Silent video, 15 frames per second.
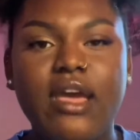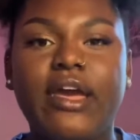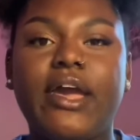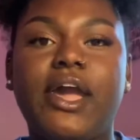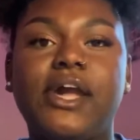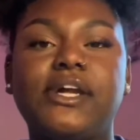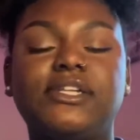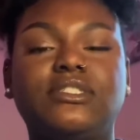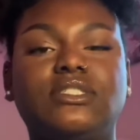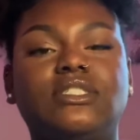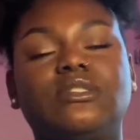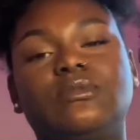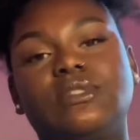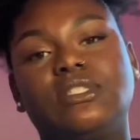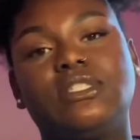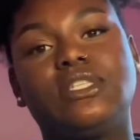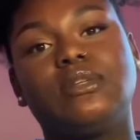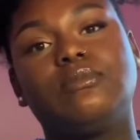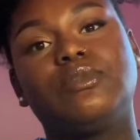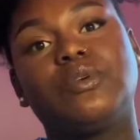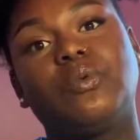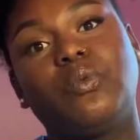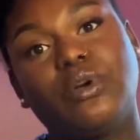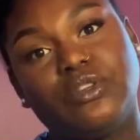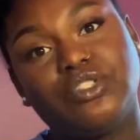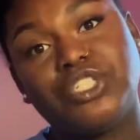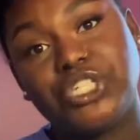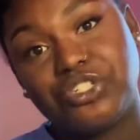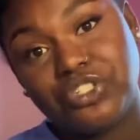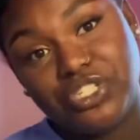and he was deemed
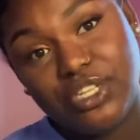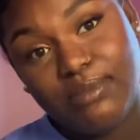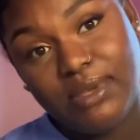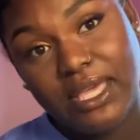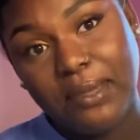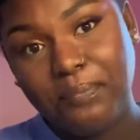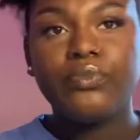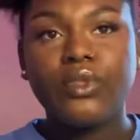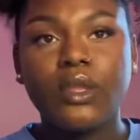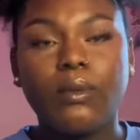wheelchair Jimmy.